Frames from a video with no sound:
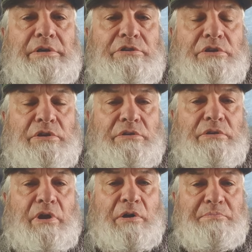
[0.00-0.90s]
you
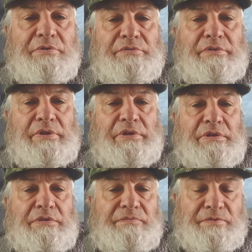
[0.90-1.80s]
can open the